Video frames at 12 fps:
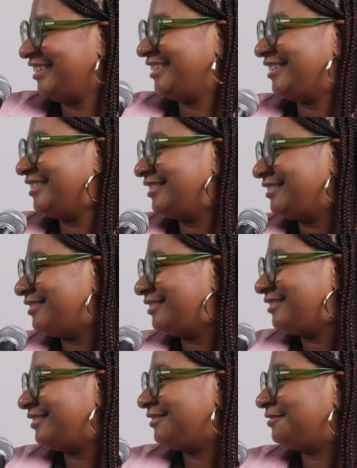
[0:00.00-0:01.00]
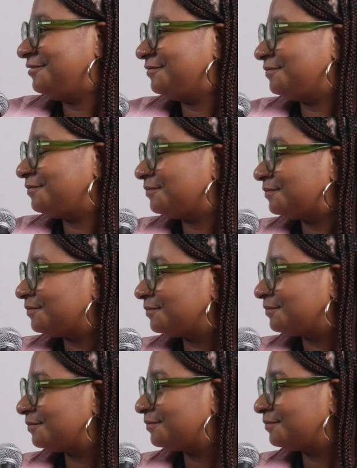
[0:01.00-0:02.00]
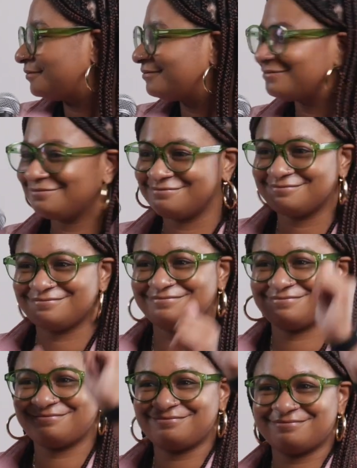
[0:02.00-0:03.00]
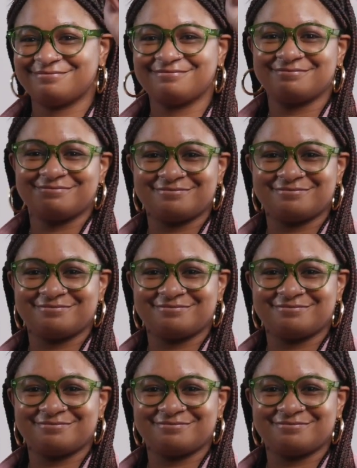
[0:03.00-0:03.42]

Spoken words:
(not speaking)